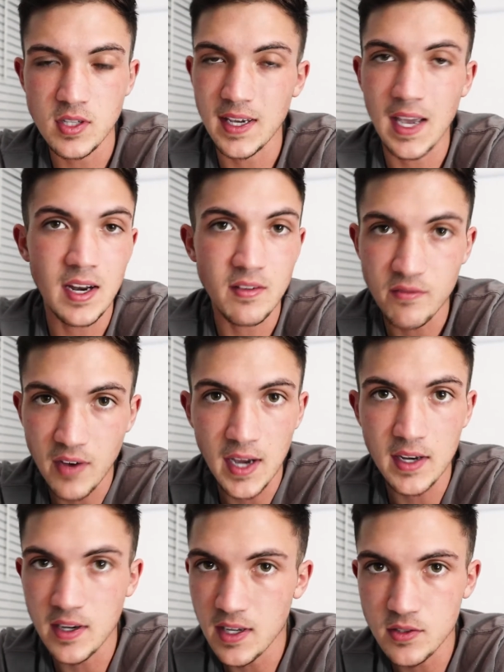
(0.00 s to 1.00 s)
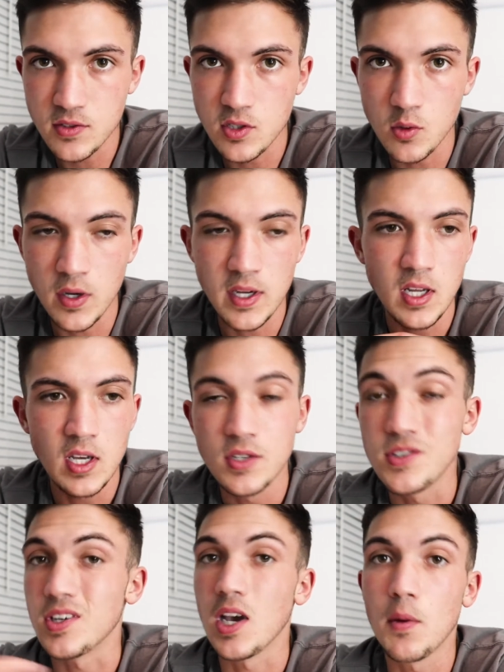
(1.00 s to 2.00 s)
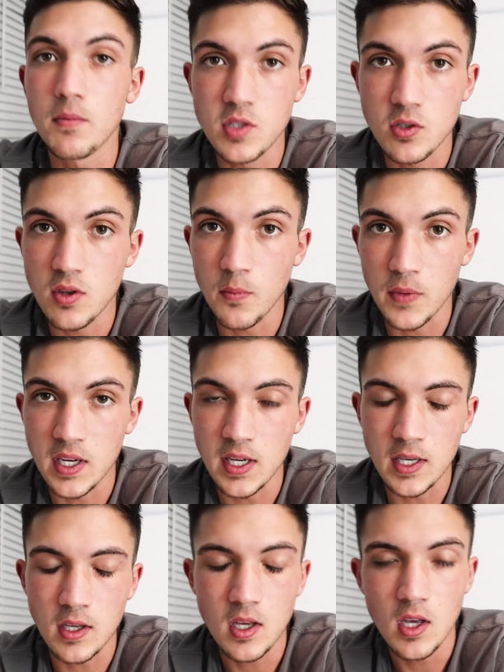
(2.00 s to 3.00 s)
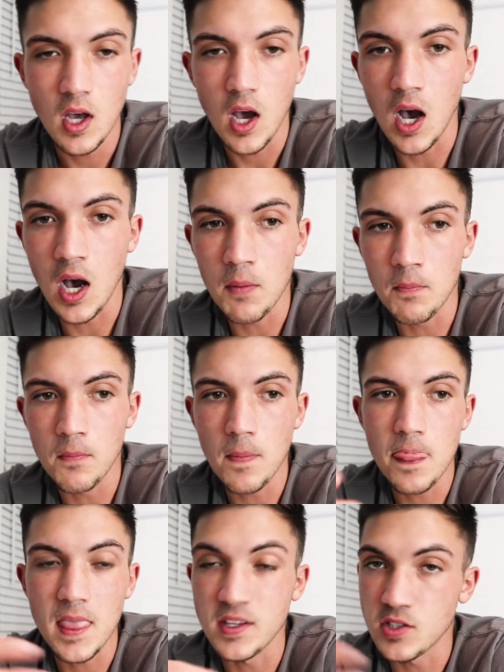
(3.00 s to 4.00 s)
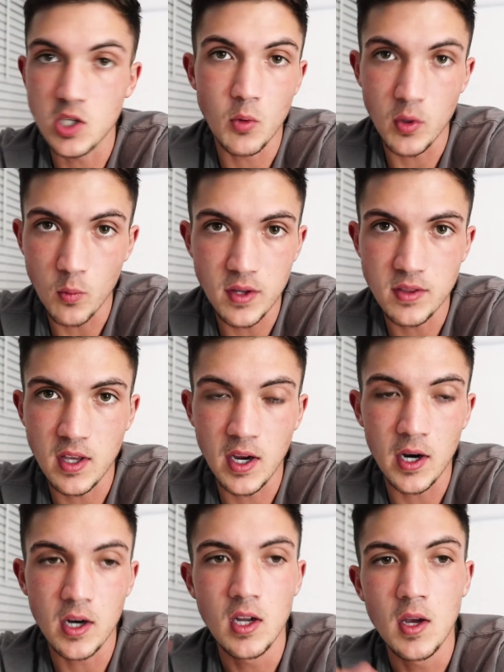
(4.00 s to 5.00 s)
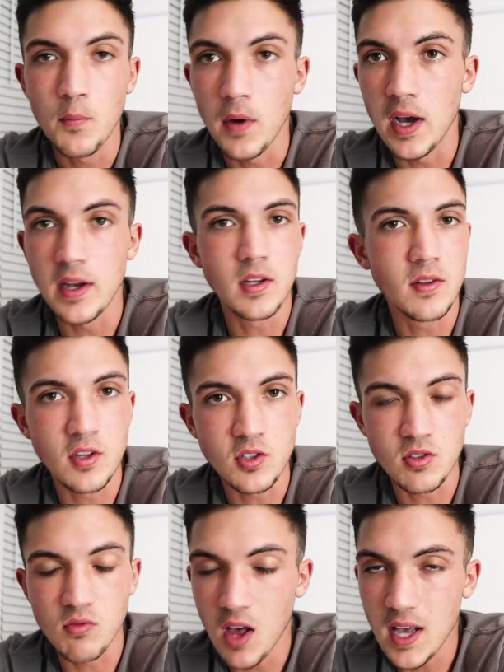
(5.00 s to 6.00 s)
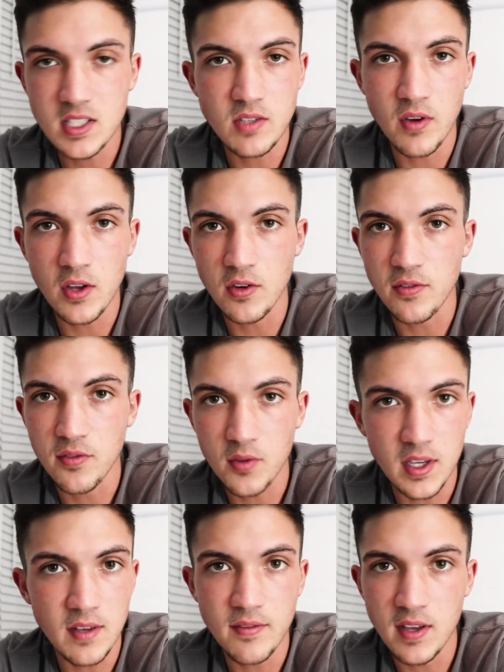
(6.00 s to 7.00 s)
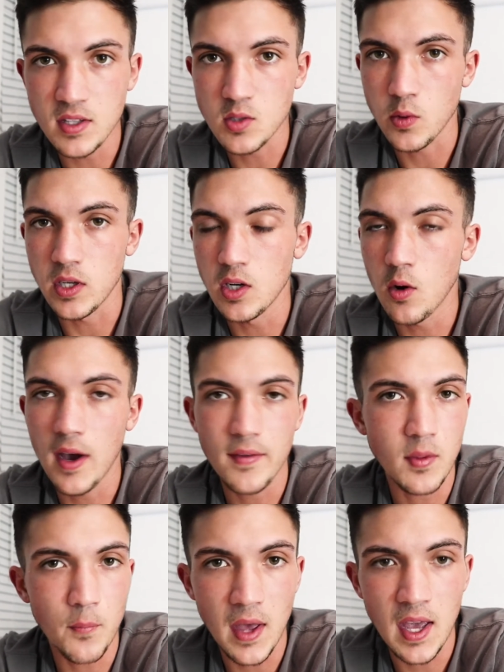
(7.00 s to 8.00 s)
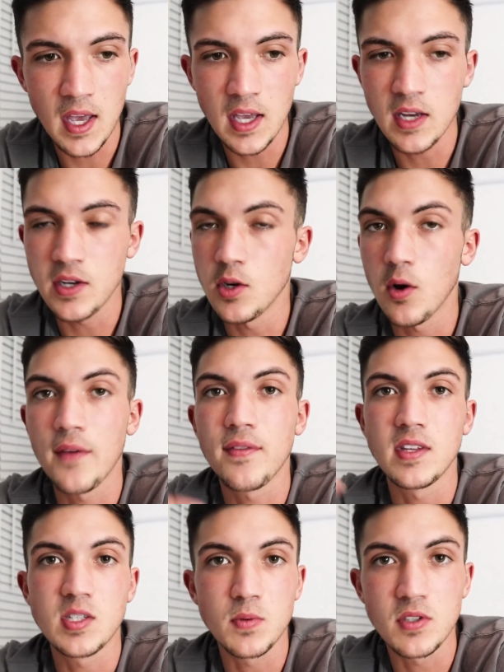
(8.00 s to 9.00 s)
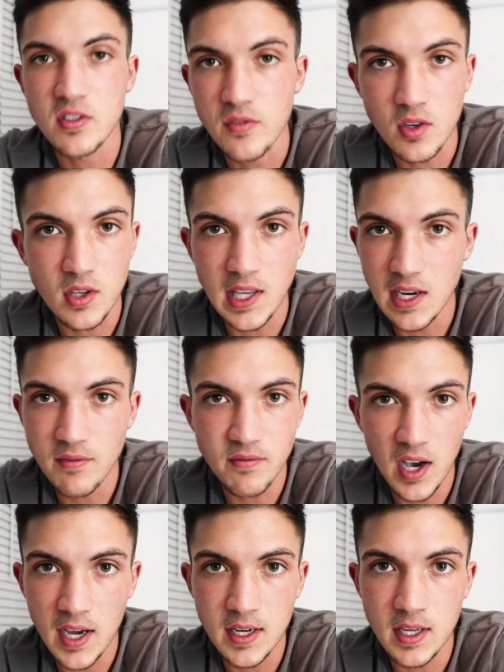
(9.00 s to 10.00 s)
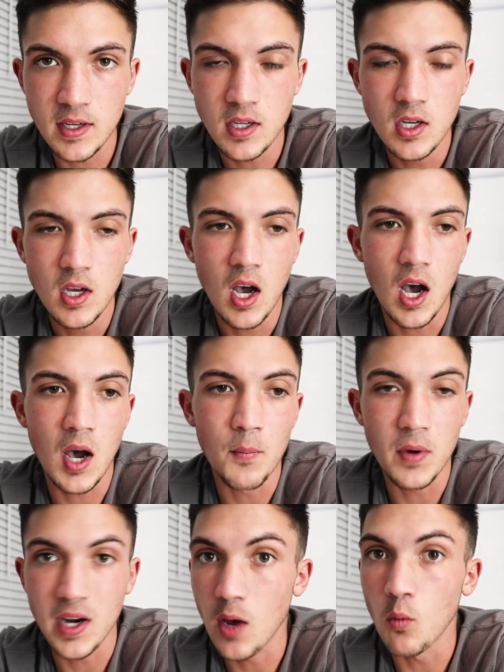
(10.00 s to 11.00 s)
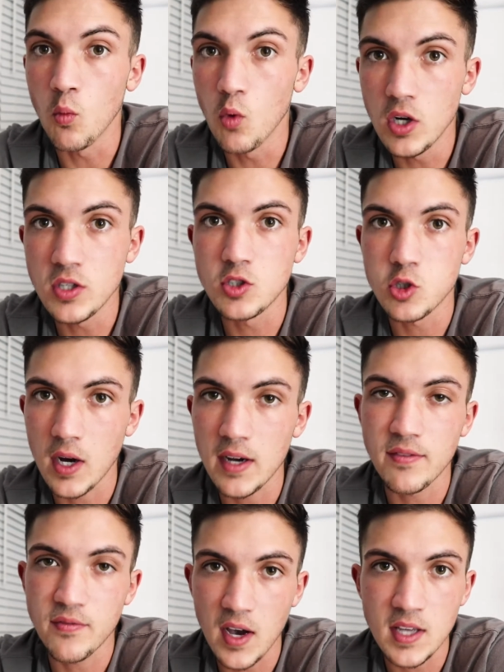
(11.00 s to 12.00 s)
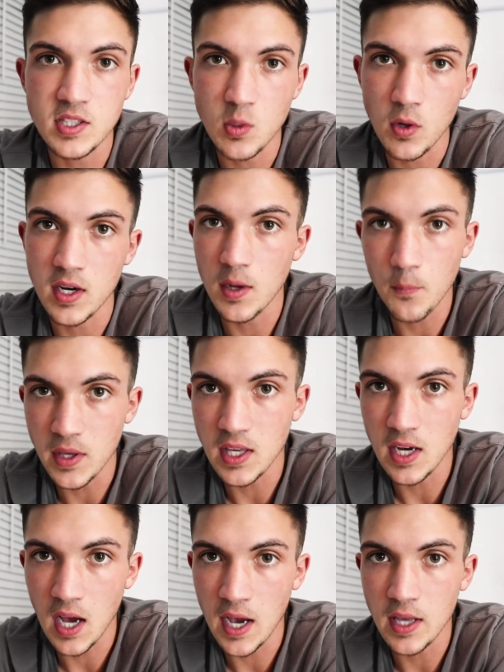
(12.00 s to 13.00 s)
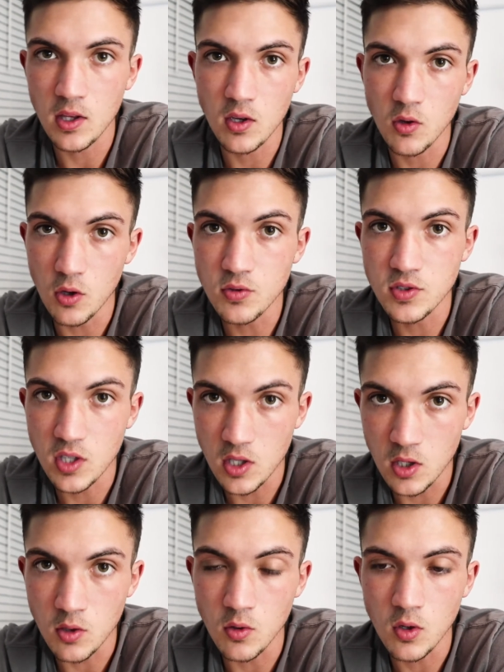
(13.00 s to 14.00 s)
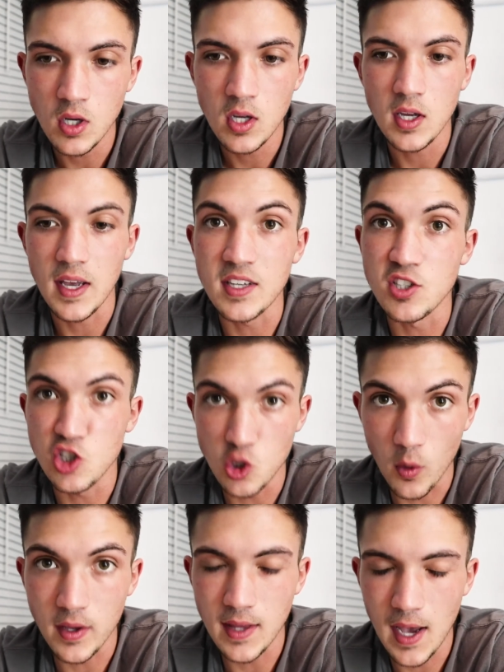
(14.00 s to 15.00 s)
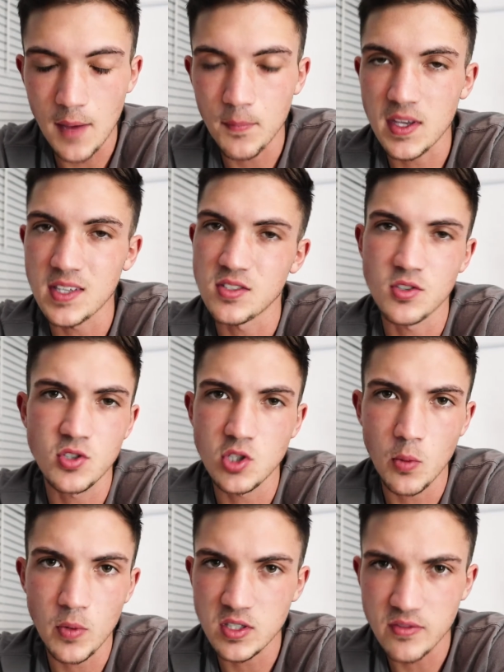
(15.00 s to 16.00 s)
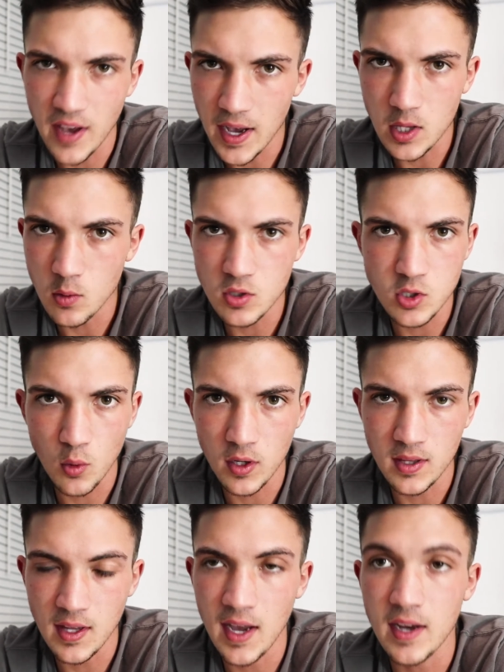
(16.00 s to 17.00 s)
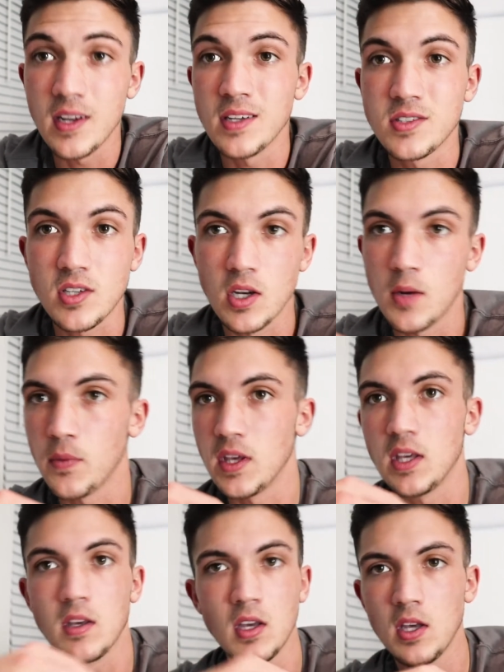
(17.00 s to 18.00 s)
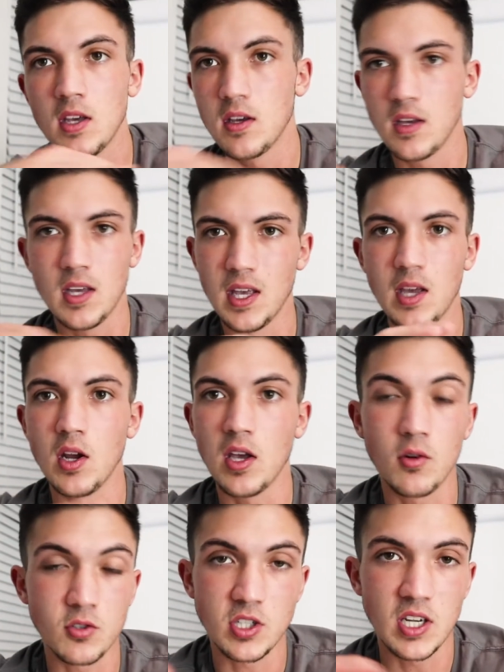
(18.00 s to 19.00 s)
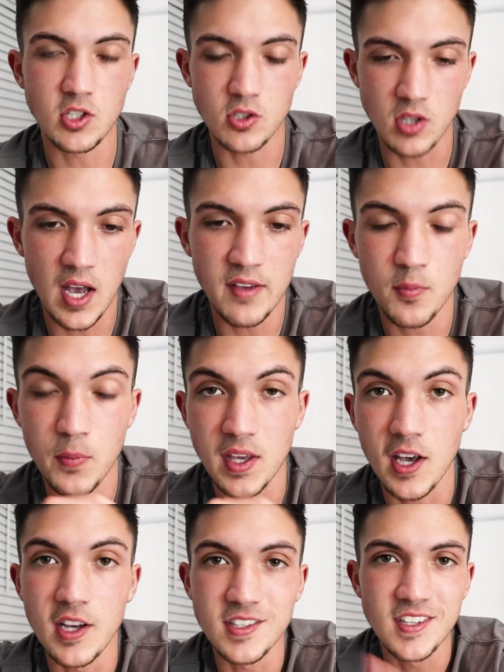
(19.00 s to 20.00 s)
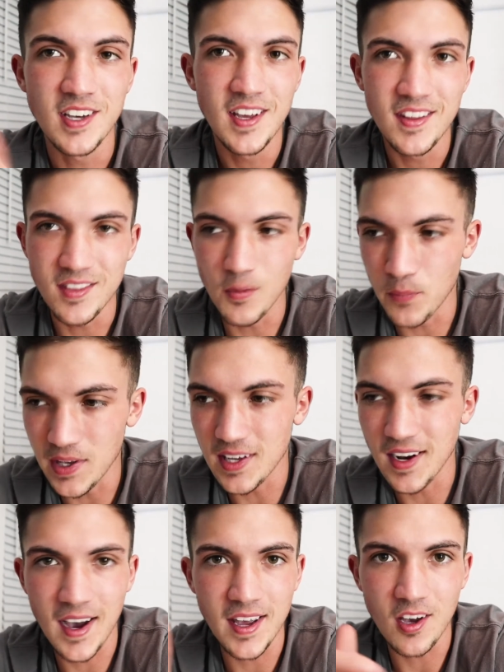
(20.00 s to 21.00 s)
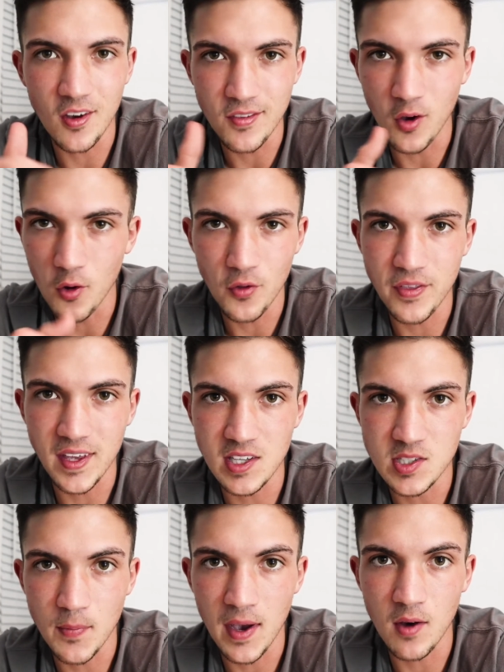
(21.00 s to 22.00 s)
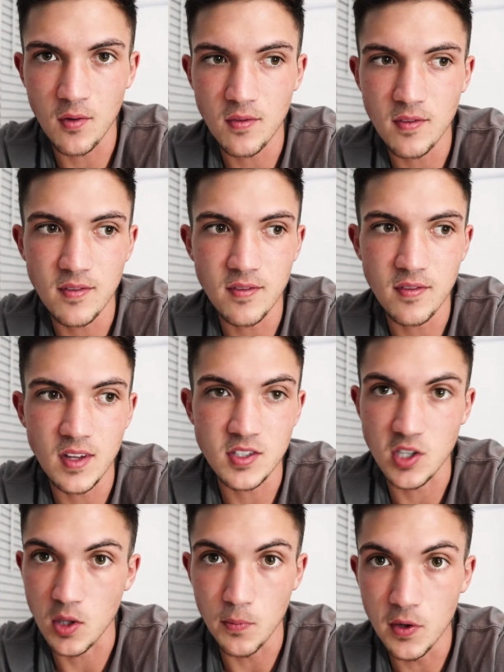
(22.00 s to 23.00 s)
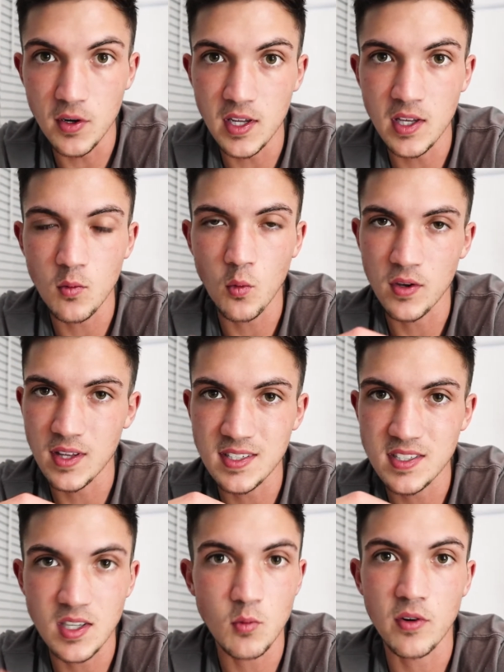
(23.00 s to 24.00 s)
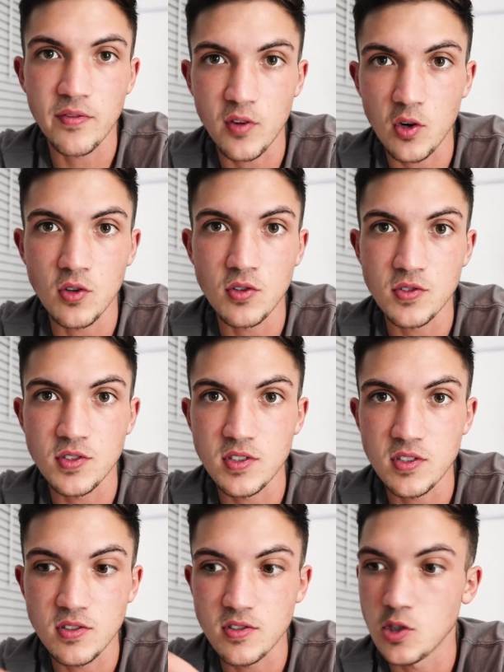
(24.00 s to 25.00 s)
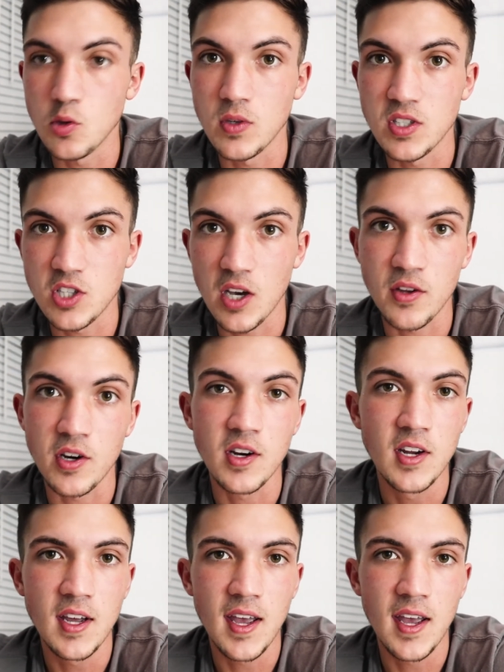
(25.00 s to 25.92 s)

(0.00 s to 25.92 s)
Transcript: I got invited into it to come to the meeting, and so we went there. But there's lots of other free events where you don't have to pay and you don't have to specifically get invited. But I would try to find someone in a BNI close to you and join that, because there's so much value in joining that. It's going to be, it'll change your life, because BNI, the whole thing is about, it's a community where they send referrals to each other.